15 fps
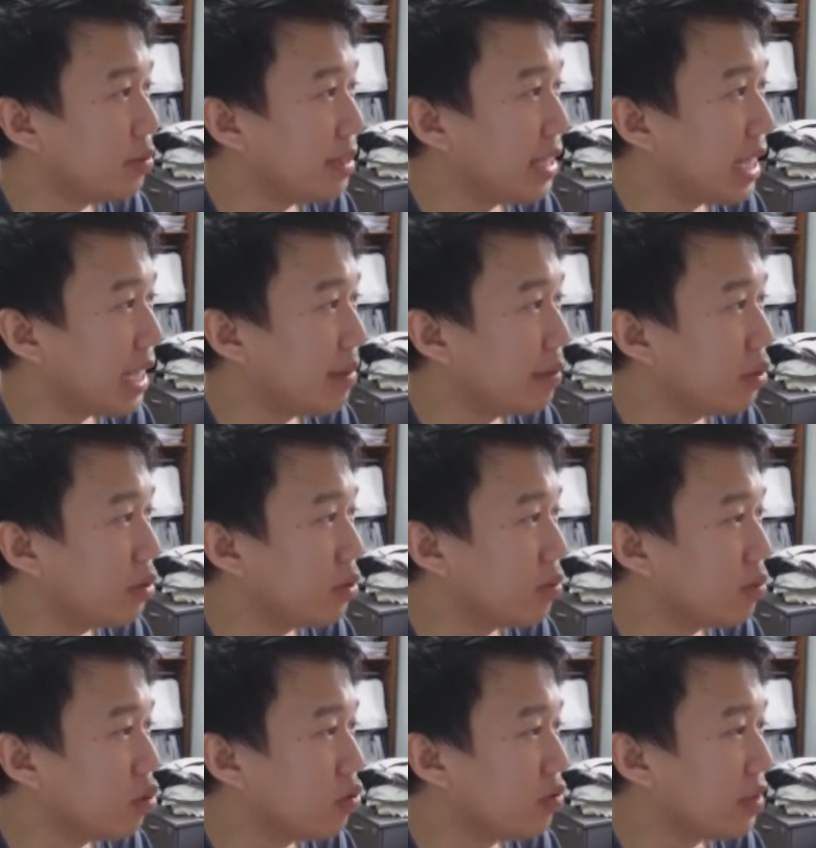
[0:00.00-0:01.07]
be able to
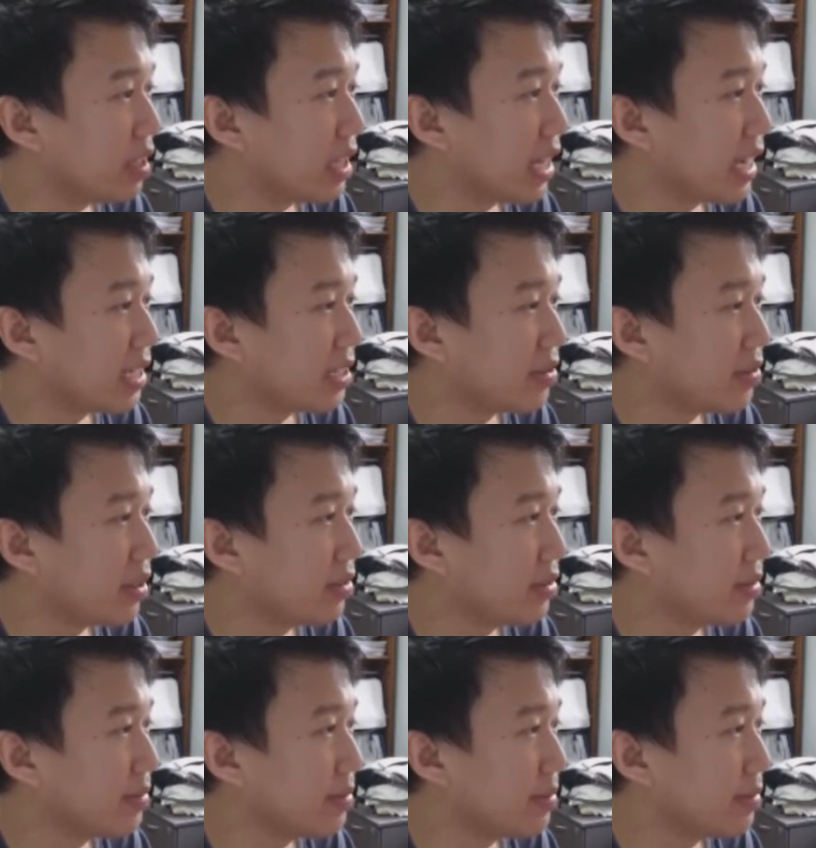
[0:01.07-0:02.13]
move the text around.
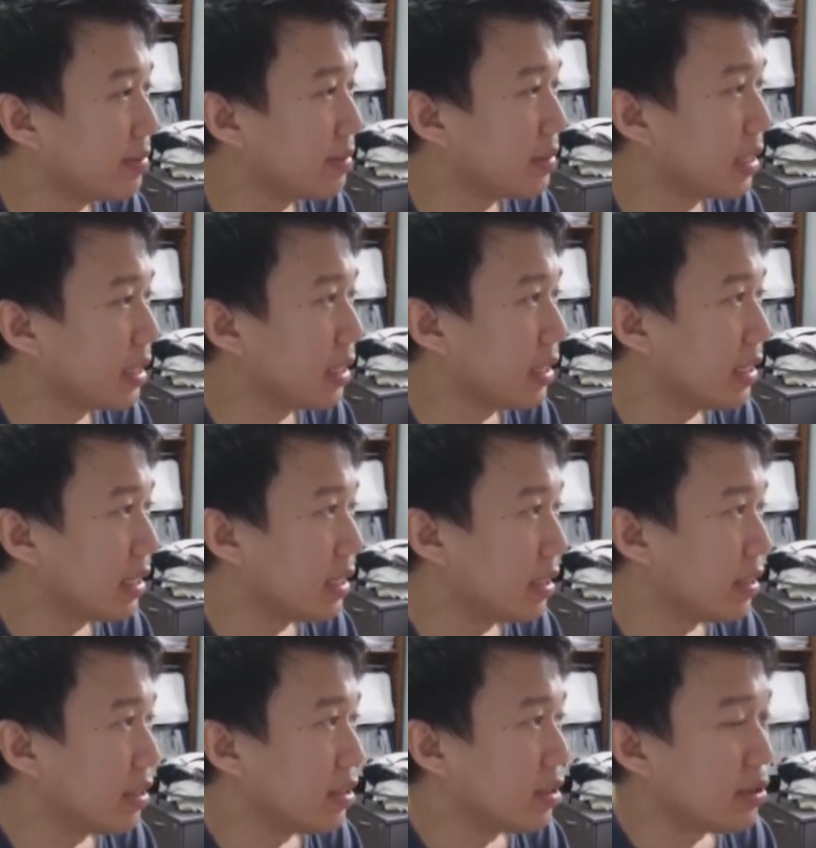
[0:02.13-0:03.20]

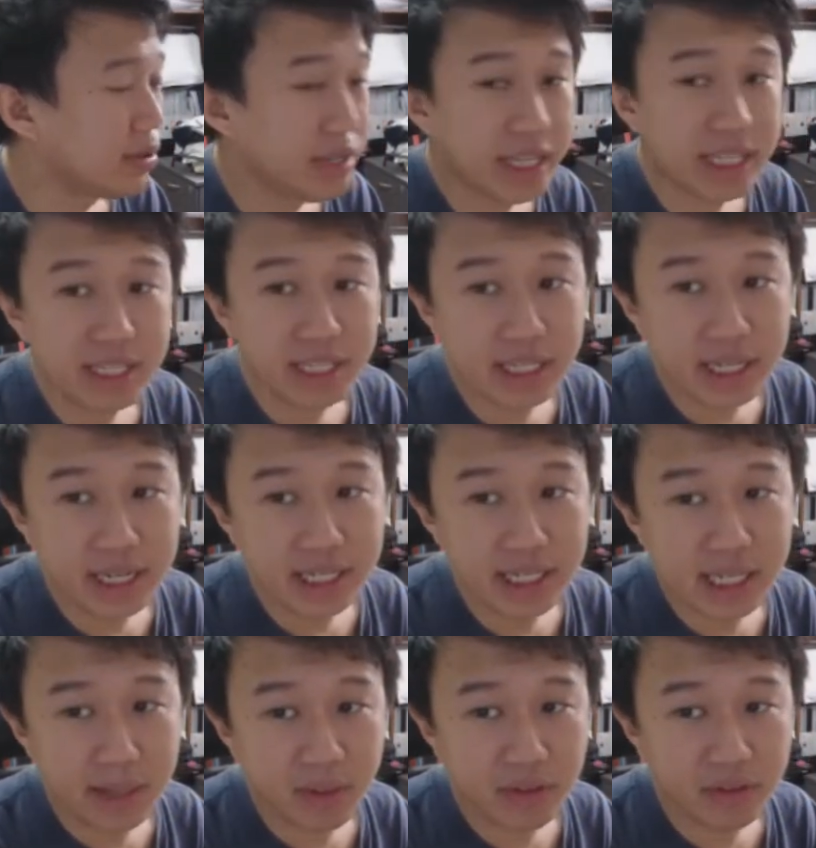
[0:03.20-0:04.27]
So you can see that
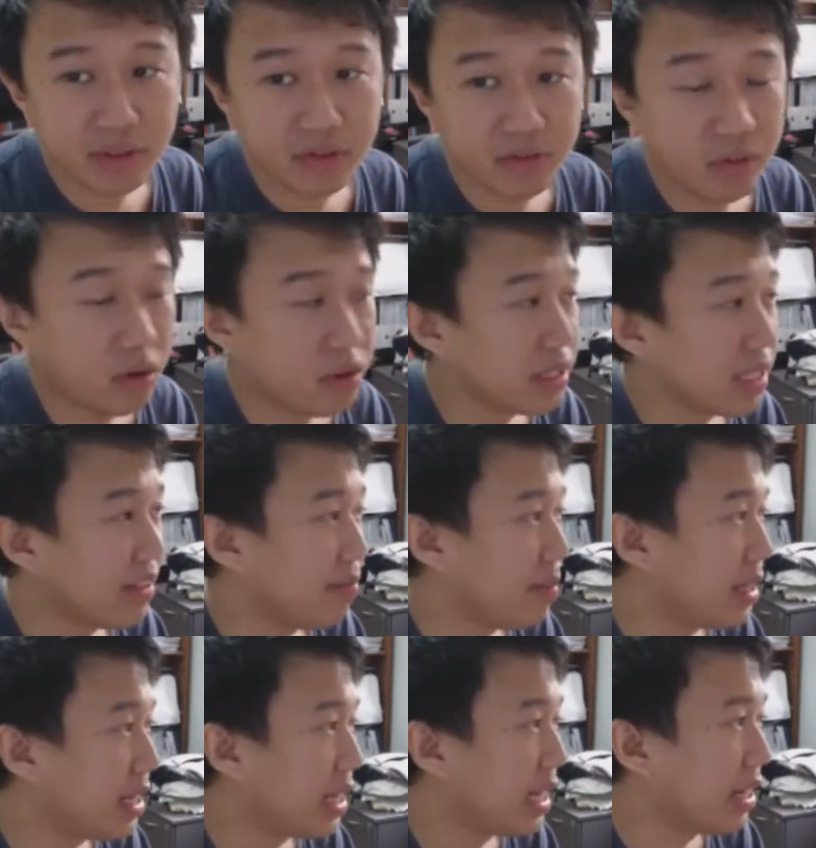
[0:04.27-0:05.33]
some of the fonts have
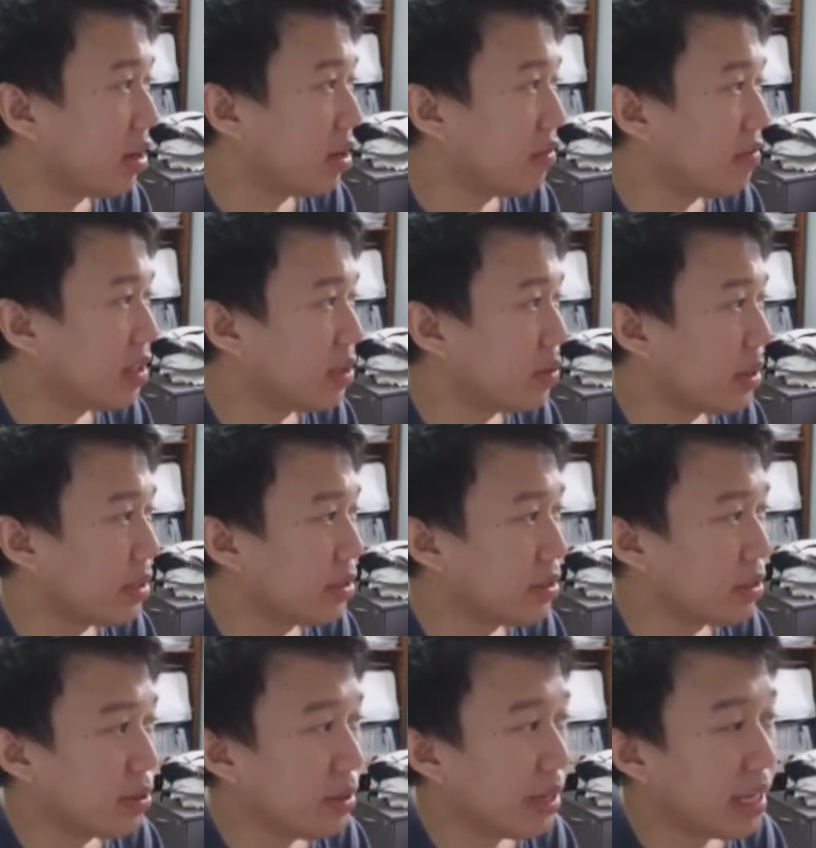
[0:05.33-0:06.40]
been cut off as well,
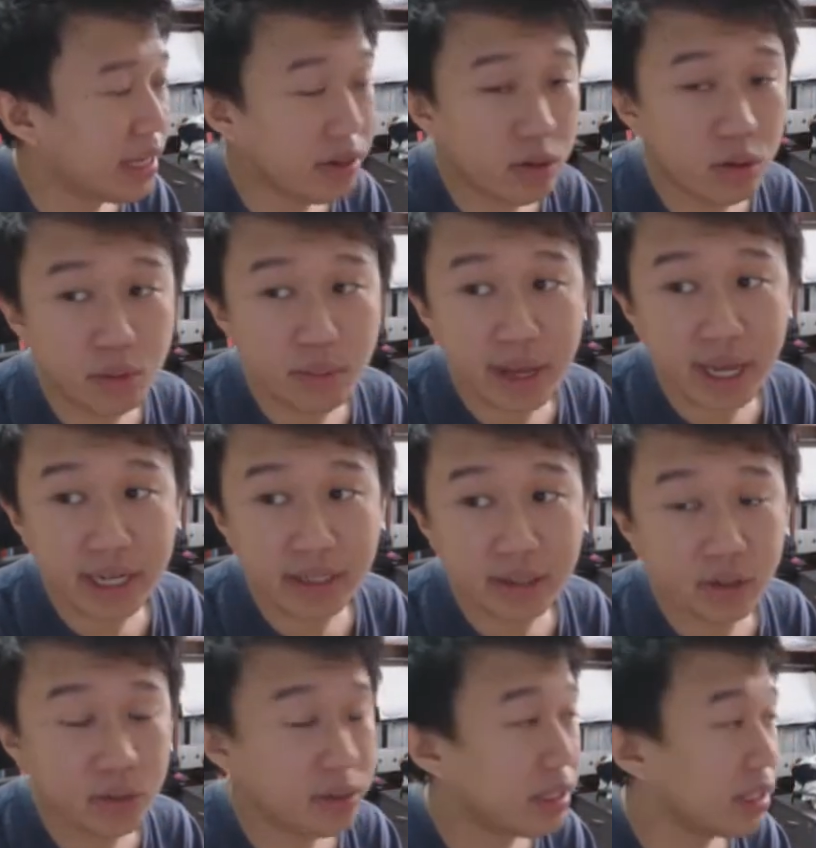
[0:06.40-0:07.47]
so you can go back
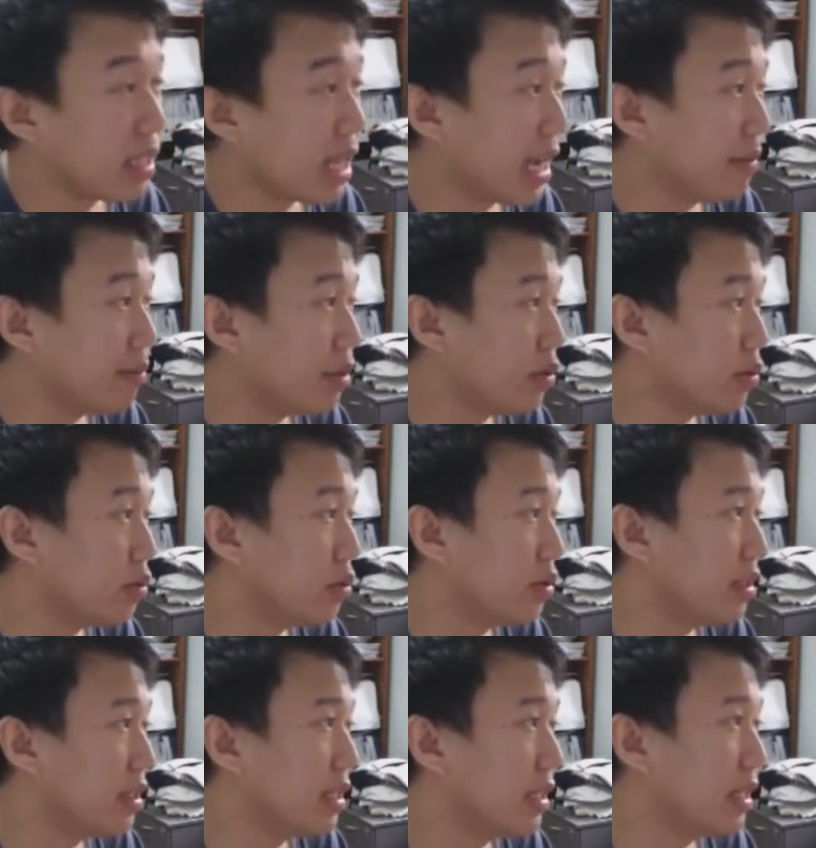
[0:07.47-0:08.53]
to the Type tool
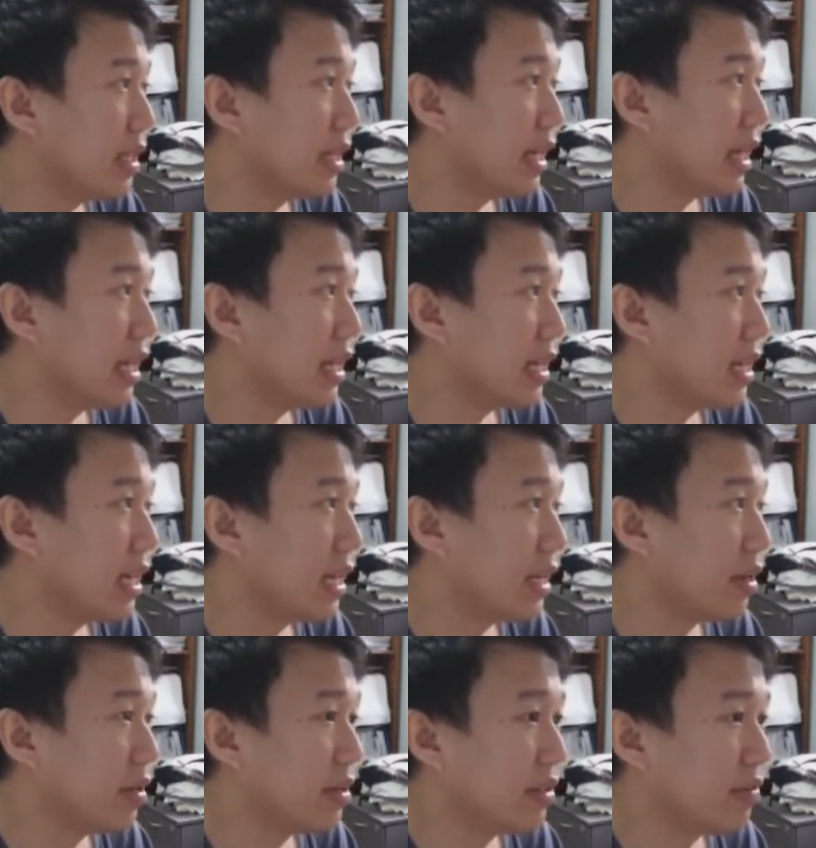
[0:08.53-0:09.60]
and
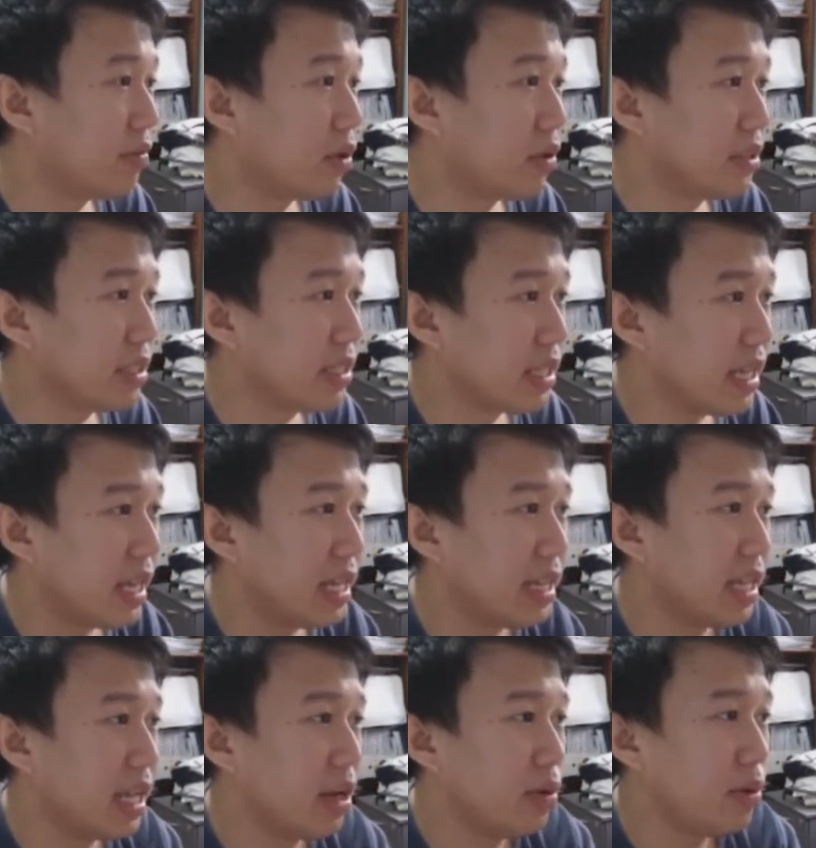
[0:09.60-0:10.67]
click on the fonts, and
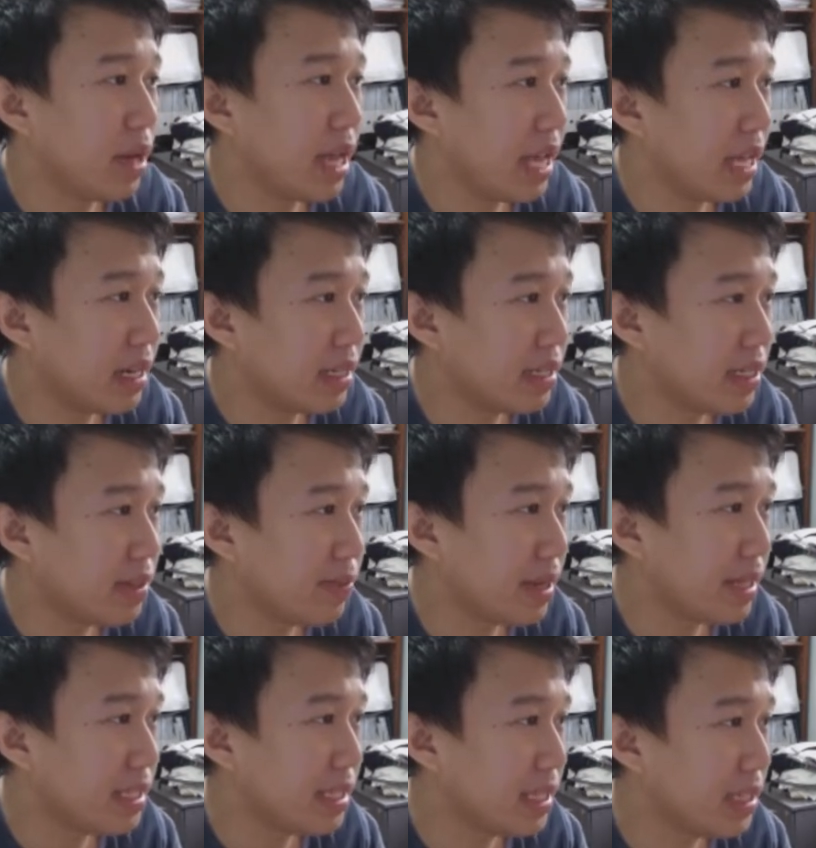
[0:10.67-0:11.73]
now you add a
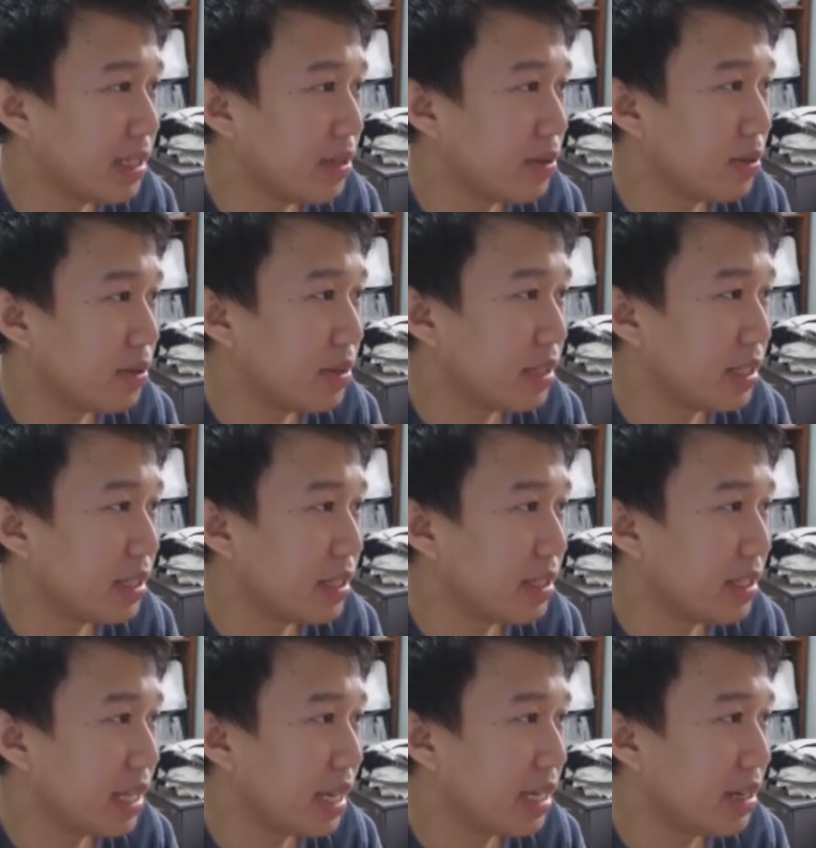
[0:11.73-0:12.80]
spacing to the
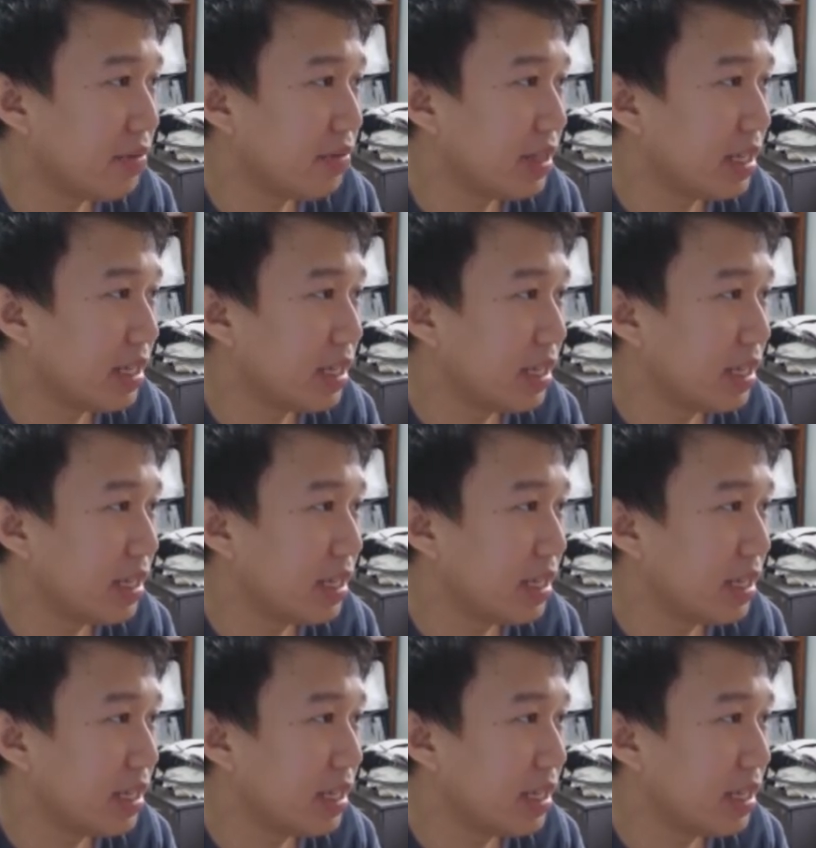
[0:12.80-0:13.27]
side of it,